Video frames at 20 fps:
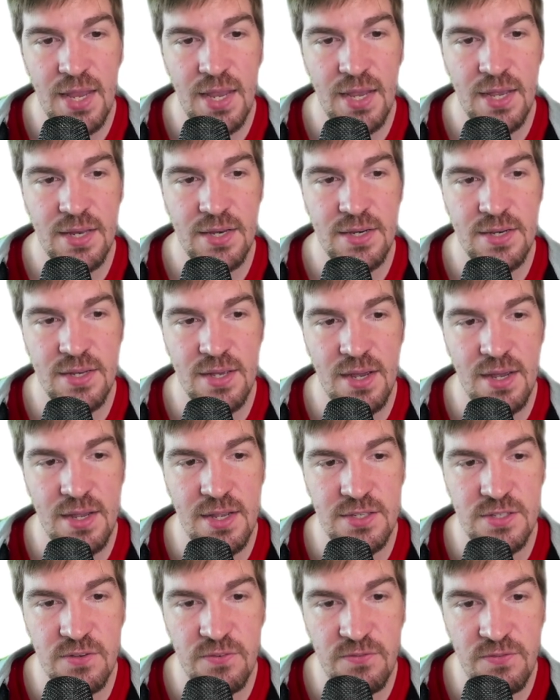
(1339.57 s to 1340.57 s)
and
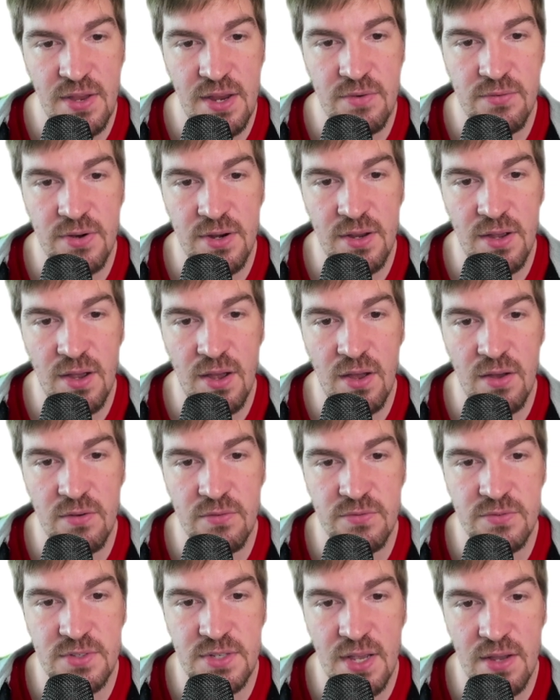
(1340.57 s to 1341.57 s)
it's a favorite
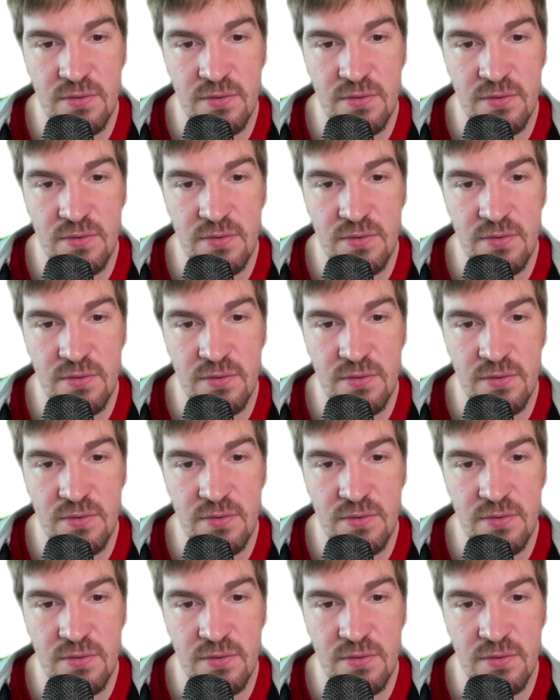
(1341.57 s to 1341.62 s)
of